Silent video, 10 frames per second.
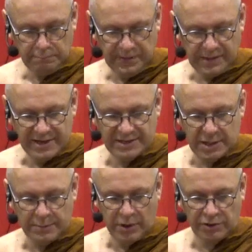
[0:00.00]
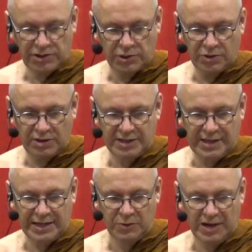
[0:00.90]
there is some
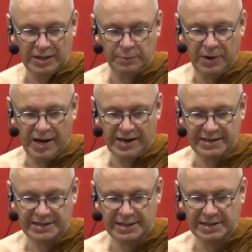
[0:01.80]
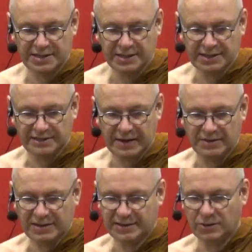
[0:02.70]
uncertainty anyway. The Bahiya's teaching is
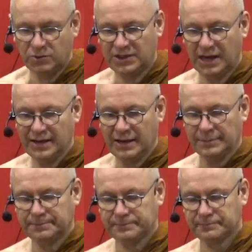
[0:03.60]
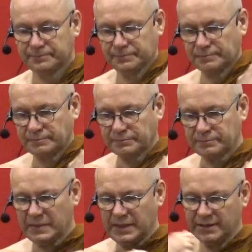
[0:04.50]
found in the Udana.
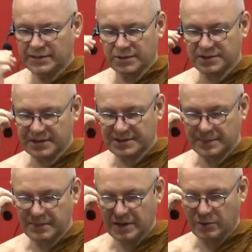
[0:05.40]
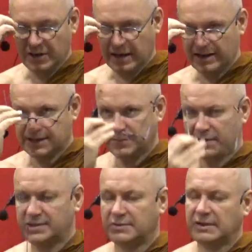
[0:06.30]
There's also a similar one,
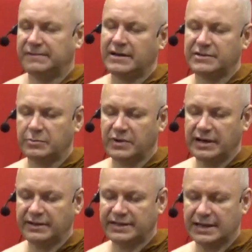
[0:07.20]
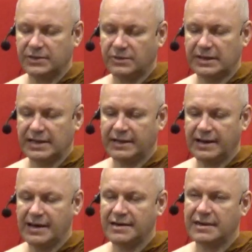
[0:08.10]
similar sutta found somewhere in the Samyutta
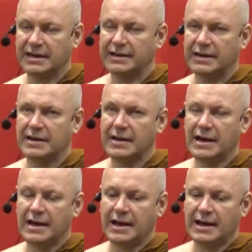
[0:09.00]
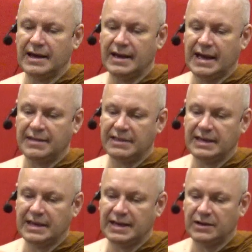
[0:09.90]
Nikaya, I think. Uh, and
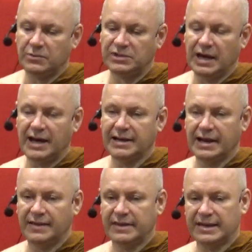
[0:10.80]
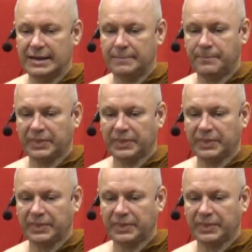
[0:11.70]
the uh, Udana, the uh,